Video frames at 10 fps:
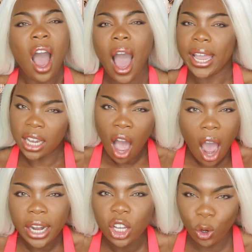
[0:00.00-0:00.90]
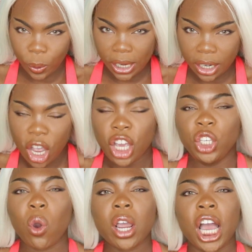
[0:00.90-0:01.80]
iconic queen
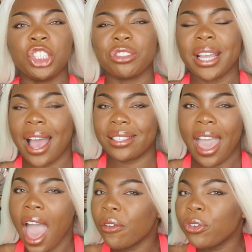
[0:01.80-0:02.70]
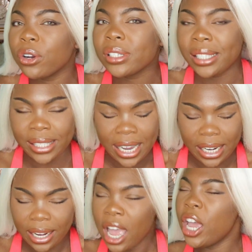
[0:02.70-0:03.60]
your country has ever
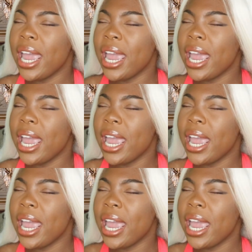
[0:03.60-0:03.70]
seen.